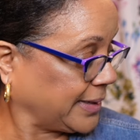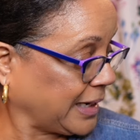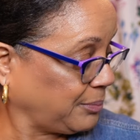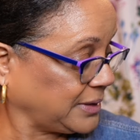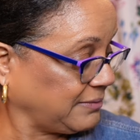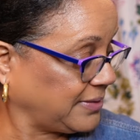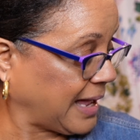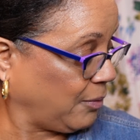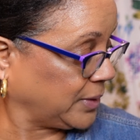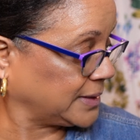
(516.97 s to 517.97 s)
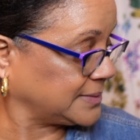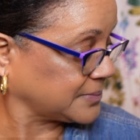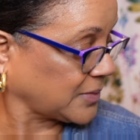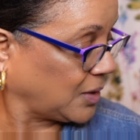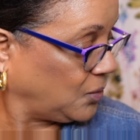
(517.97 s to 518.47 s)
And I believe that one
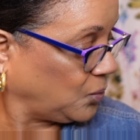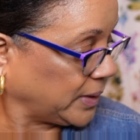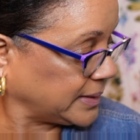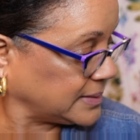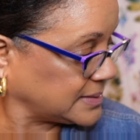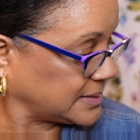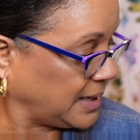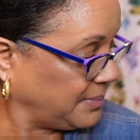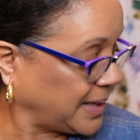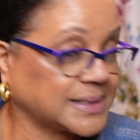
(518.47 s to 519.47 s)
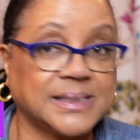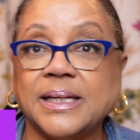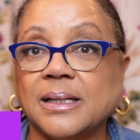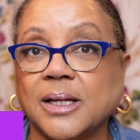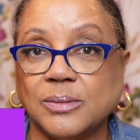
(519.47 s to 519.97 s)
was Ex
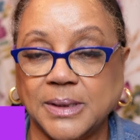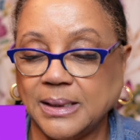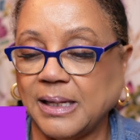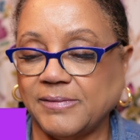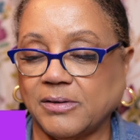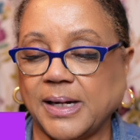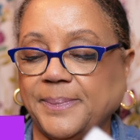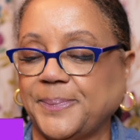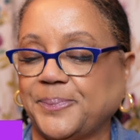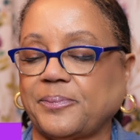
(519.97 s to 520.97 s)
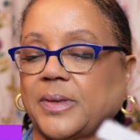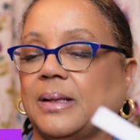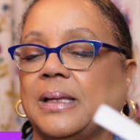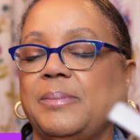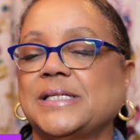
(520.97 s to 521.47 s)
Nihilo, Love and Crime.
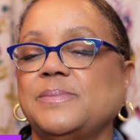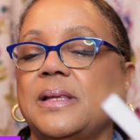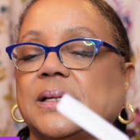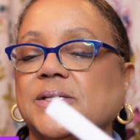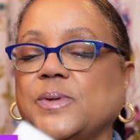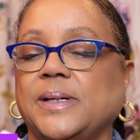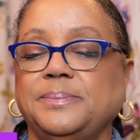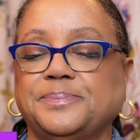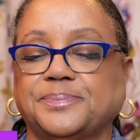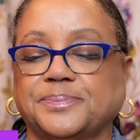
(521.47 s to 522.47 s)
Let me smell this one.